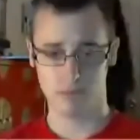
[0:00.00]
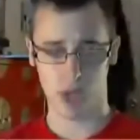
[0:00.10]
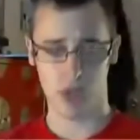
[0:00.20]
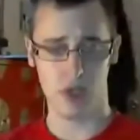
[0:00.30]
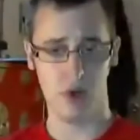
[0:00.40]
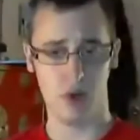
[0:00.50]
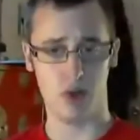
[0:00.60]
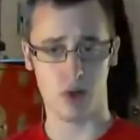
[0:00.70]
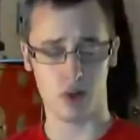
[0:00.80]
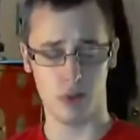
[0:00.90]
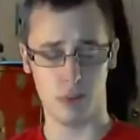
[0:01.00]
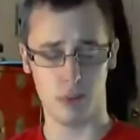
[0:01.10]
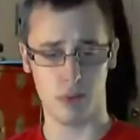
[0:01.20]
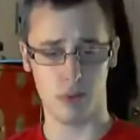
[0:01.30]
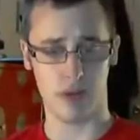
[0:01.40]
And your group
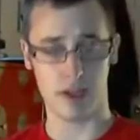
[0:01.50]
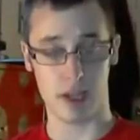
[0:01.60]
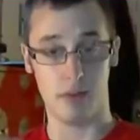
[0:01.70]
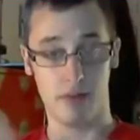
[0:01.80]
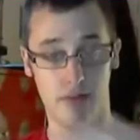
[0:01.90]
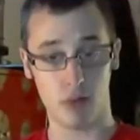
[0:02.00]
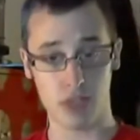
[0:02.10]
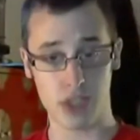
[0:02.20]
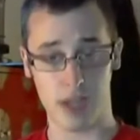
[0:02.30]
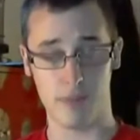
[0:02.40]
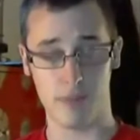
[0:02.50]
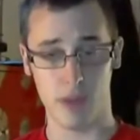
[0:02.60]
as a full team,